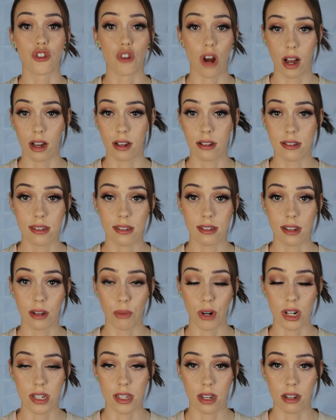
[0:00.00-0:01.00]
drugs
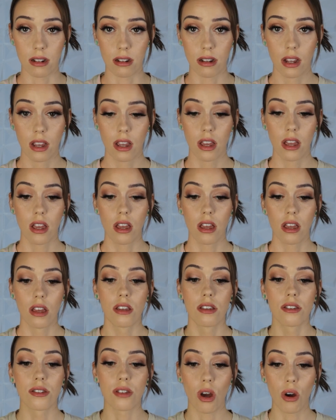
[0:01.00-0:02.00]
in prison.
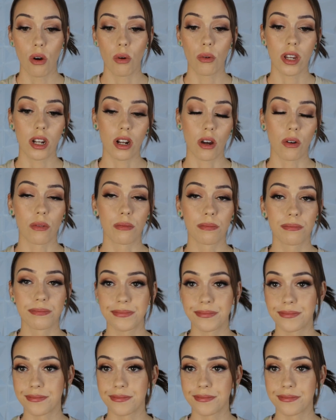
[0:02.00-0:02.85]
So, you know,